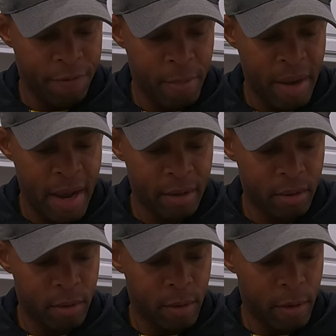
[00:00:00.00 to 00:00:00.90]
back,
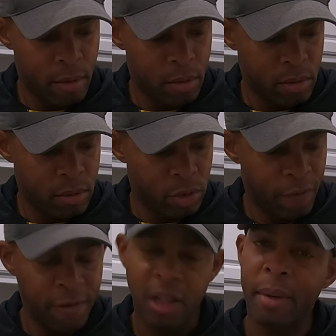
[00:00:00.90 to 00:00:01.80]
so I
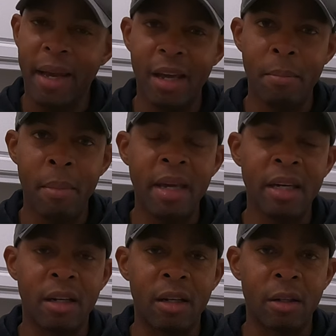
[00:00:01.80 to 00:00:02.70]
feel like my hand may get
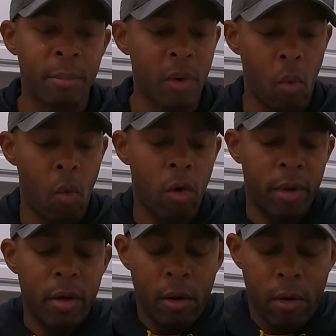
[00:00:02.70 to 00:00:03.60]
a little bit warmer